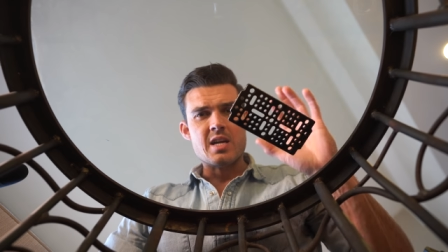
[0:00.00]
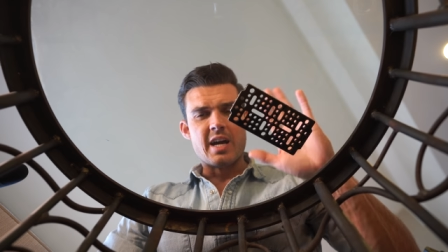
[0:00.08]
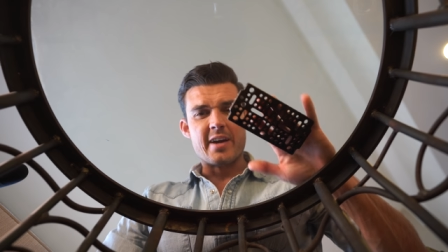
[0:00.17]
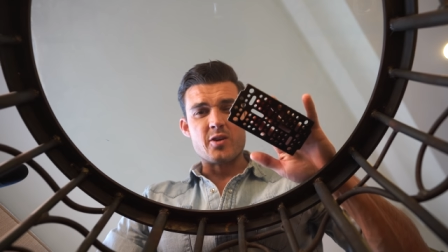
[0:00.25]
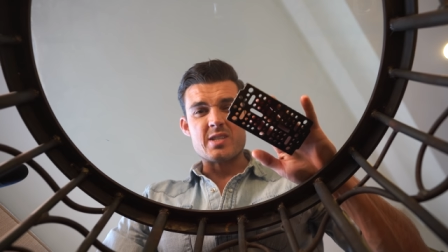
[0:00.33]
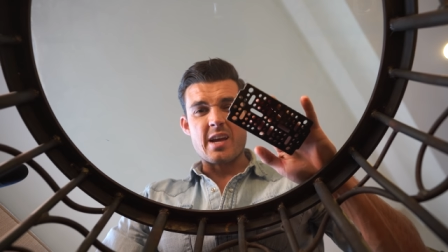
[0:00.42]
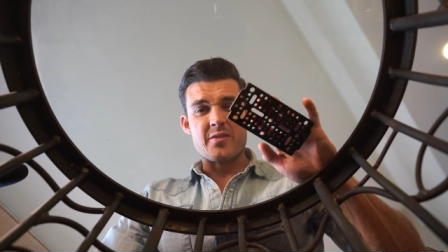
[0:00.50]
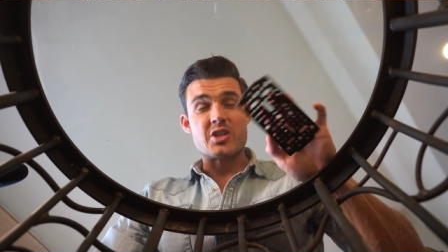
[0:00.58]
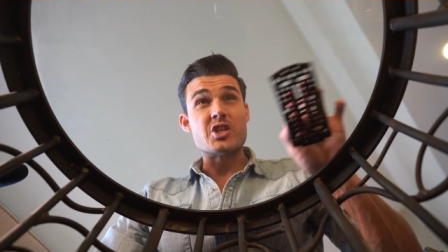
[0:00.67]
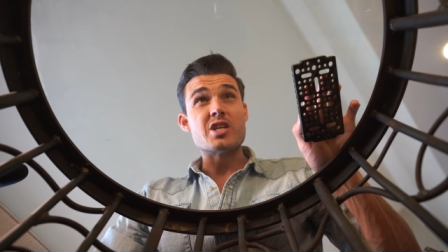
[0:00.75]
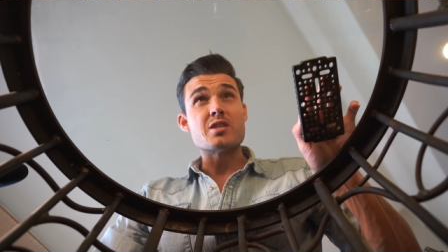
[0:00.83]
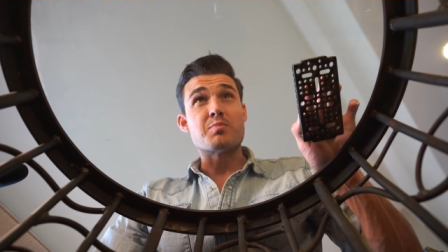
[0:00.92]
I always have a
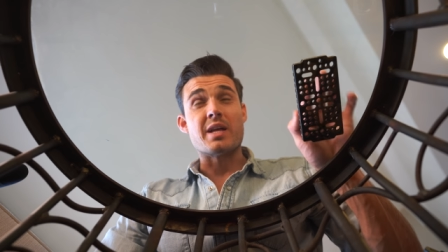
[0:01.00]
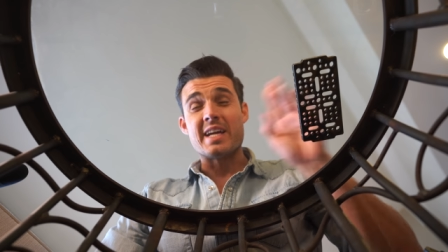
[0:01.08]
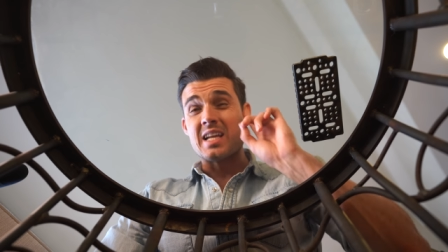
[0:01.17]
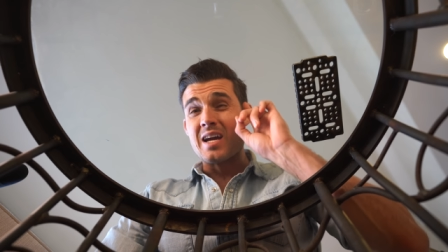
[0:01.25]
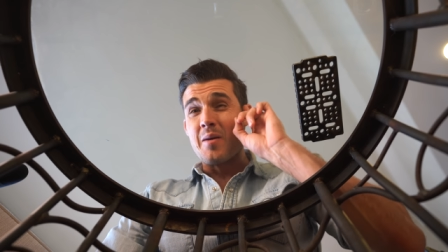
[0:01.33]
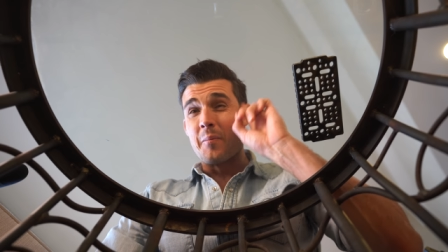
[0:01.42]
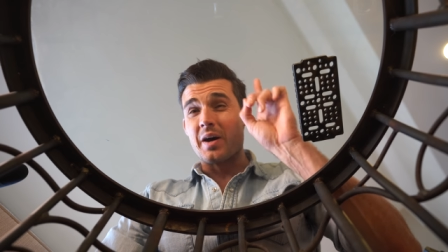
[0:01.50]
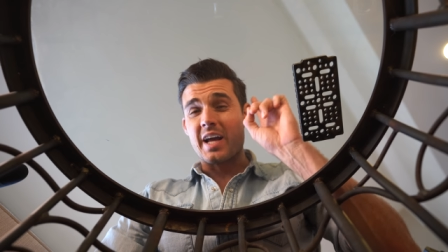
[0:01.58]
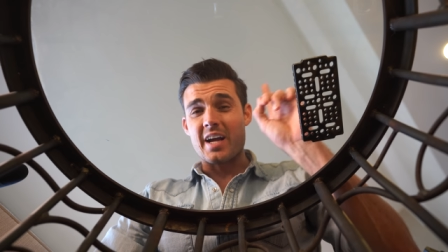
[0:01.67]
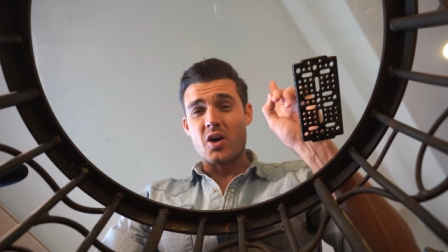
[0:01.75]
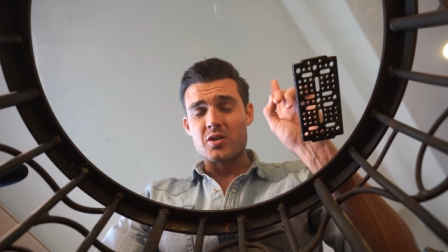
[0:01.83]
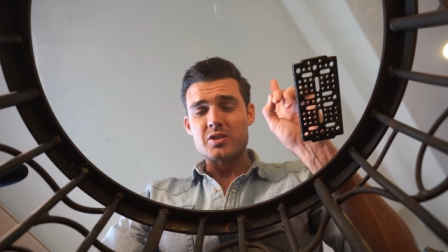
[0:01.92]
cheese plate, but
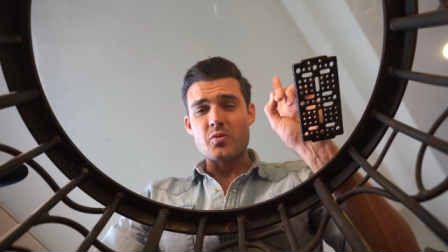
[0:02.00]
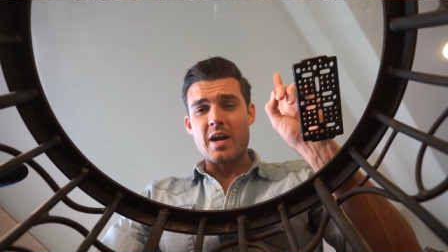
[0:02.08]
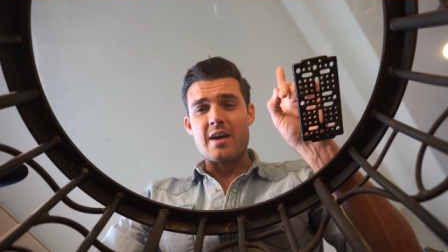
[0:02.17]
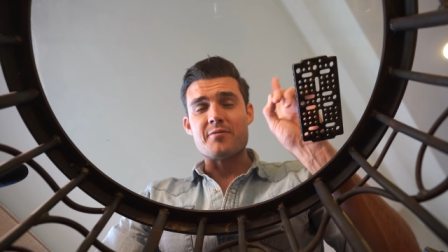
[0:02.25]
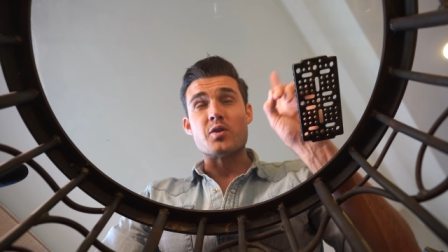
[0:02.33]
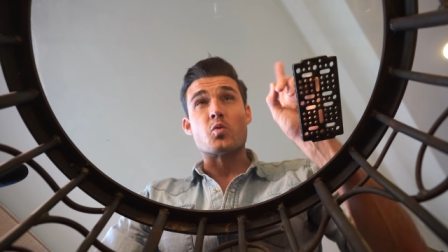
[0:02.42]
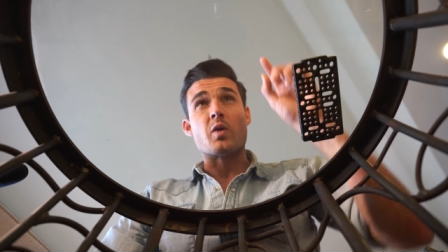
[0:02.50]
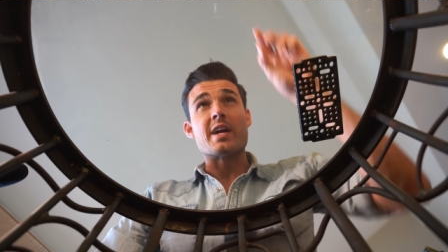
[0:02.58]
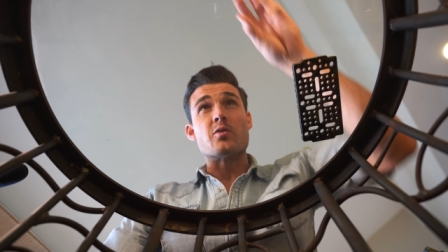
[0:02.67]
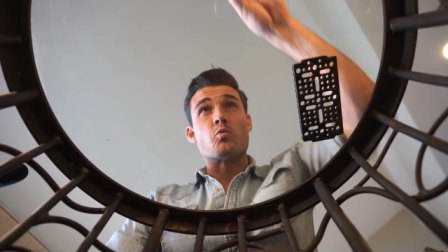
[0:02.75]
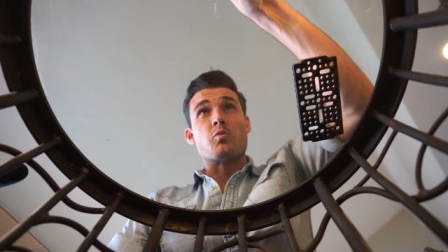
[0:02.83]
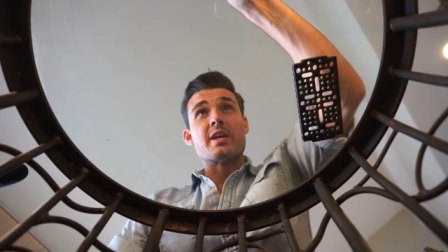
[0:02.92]
I also have the
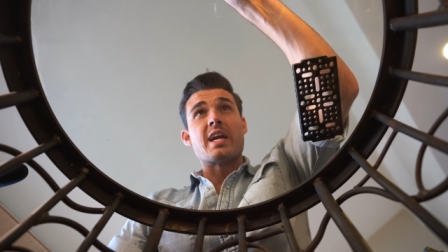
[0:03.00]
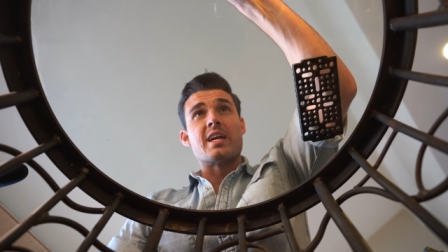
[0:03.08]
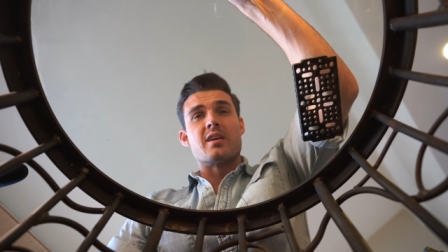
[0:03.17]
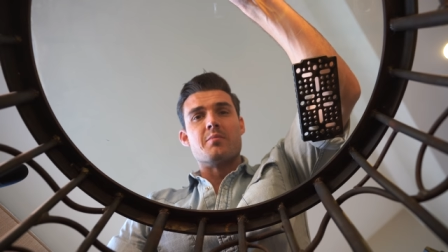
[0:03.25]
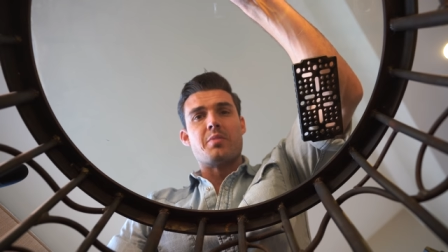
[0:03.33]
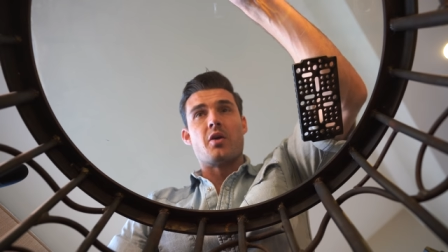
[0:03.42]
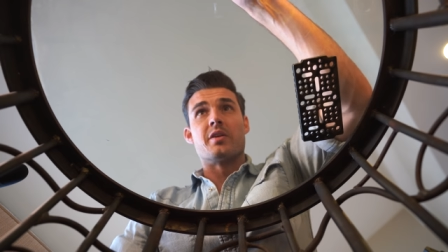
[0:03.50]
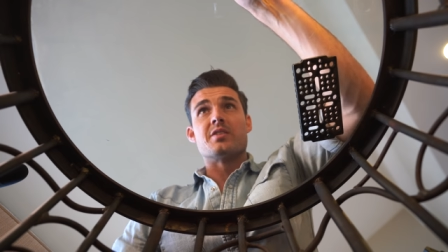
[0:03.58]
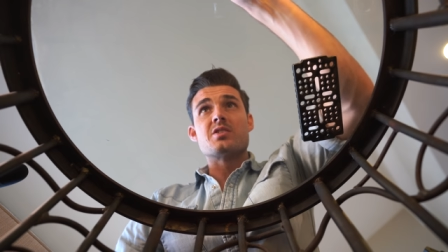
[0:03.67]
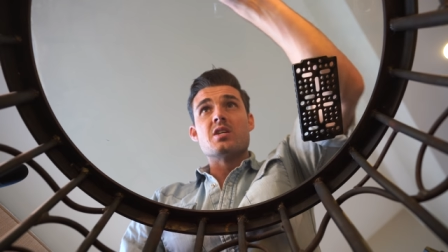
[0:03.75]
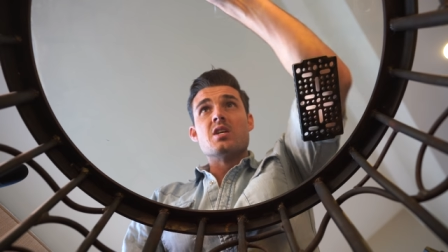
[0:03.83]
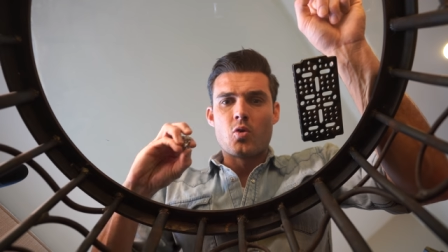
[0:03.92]
right rigging
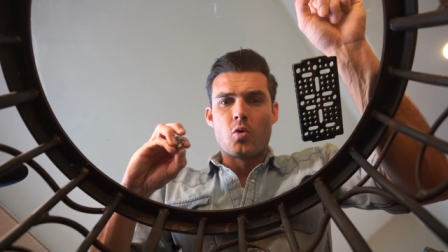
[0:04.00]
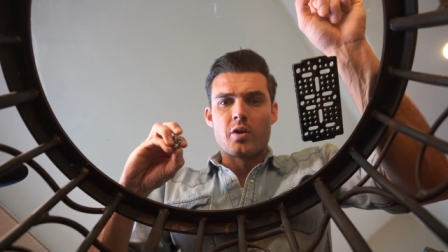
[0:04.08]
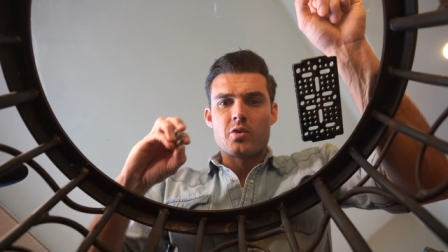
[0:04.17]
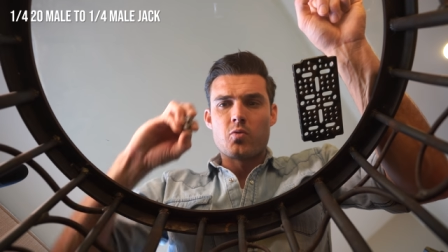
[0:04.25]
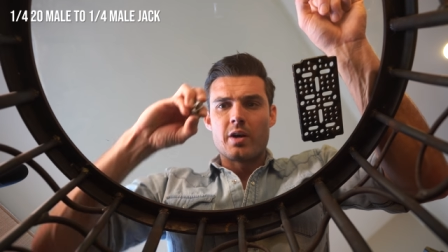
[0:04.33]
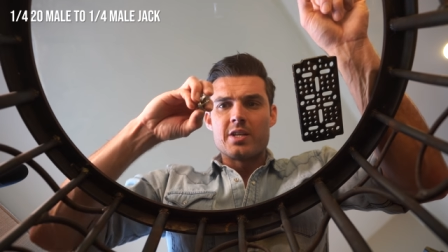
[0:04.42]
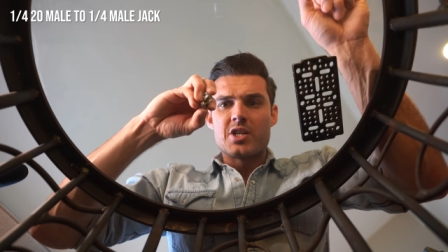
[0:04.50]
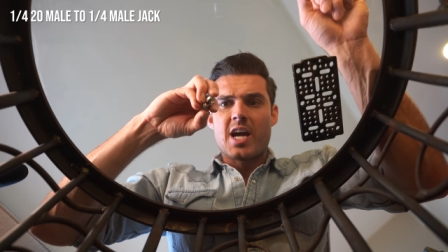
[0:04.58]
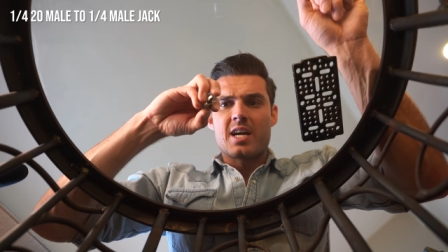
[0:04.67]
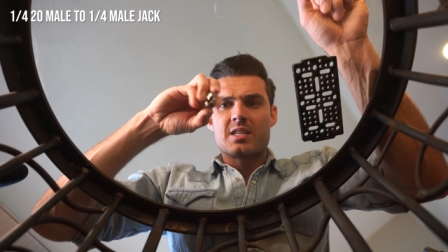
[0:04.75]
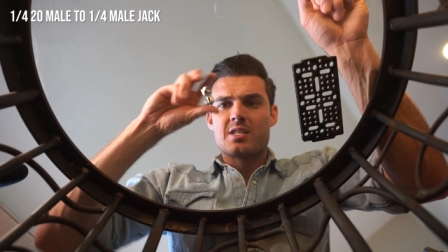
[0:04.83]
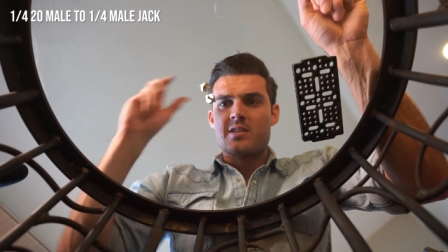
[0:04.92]
components. Quarter 20
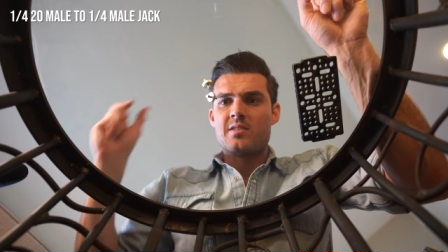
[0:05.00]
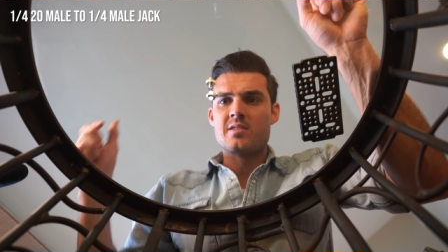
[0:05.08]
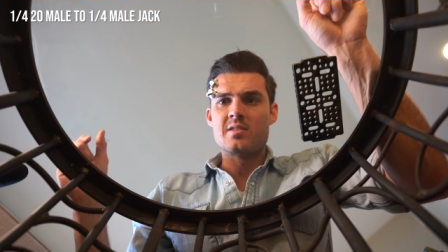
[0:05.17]
jacks.